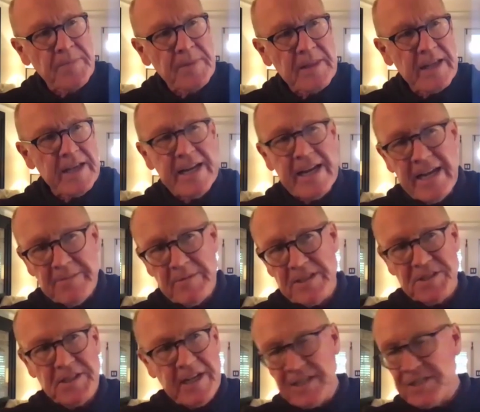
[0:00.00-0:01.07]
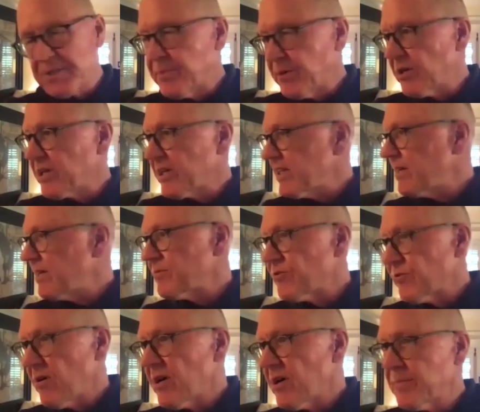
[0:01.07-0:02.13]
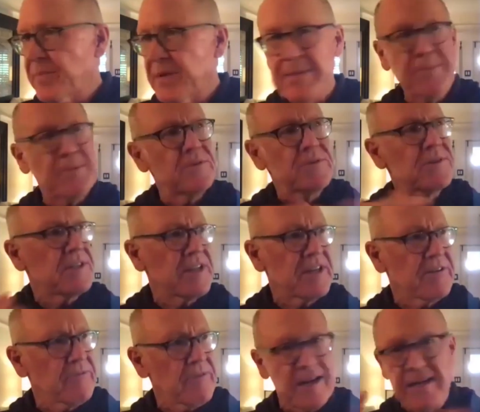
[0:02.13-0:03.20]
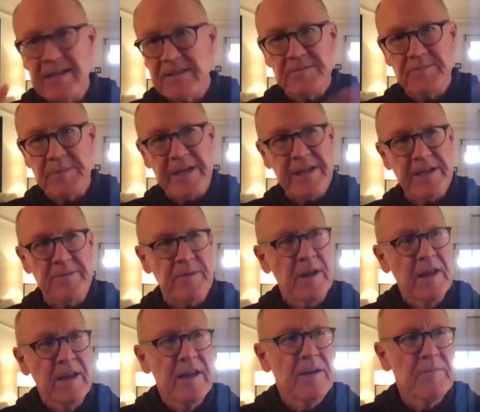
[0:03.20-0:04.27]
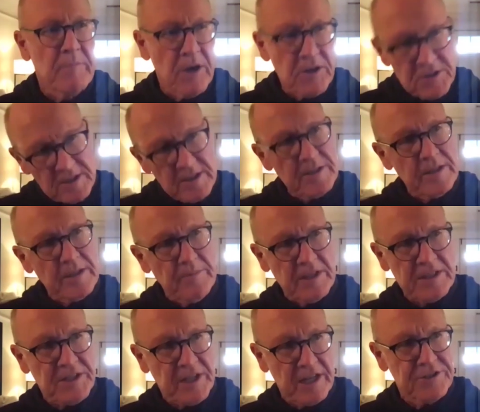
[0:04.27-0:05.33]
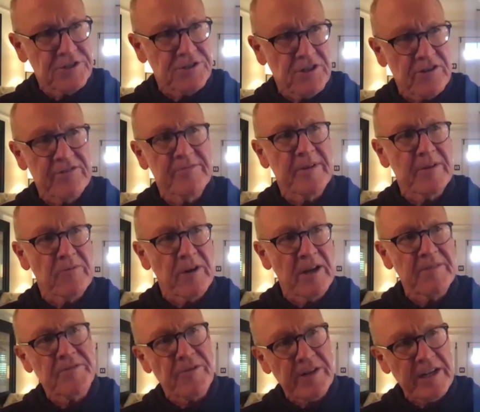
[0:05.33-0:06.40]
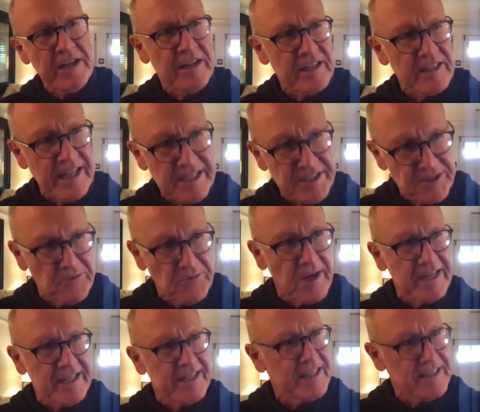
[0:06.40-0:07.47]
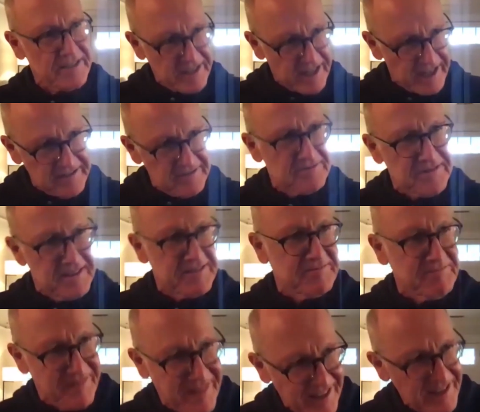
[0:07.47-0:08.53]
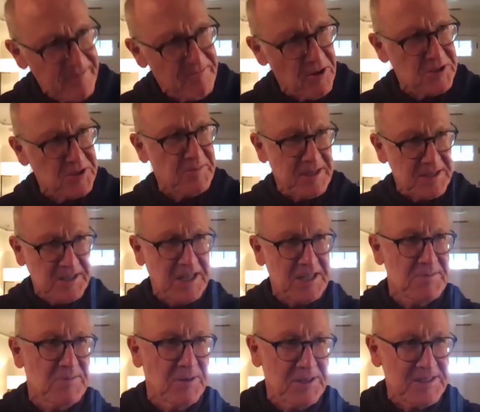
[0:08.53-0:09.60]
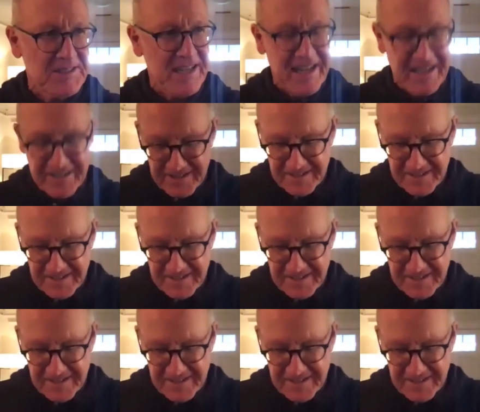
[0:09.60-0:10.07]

And I have my sketchbook and I'm drawing people sitting around me. Mostly my sketches are of my wife drinking a glass of wine. That's kind of most of my sketchbook is that.